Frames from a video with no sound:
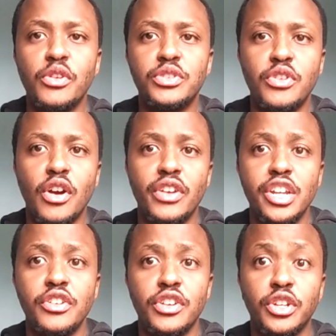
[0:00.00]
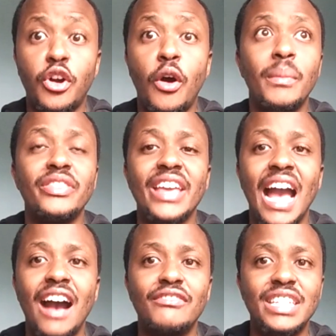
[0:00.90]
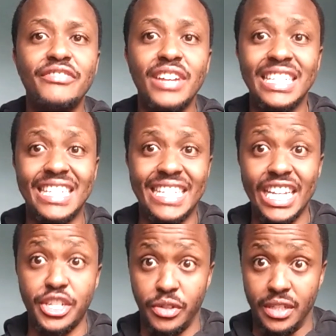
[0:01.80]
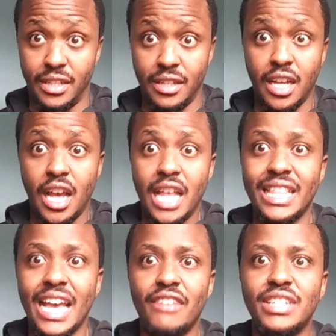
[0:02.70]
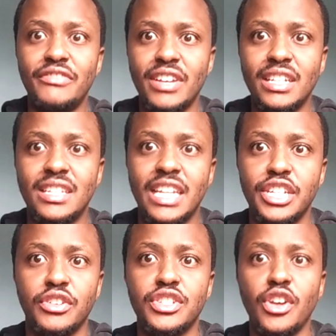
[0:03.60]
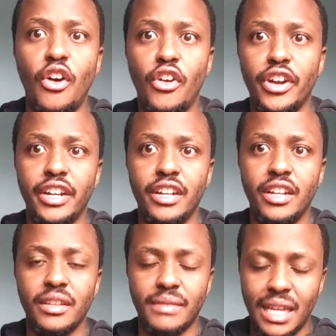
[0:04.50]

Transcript: you go to rockradio.com, they have different stations. They have different stations on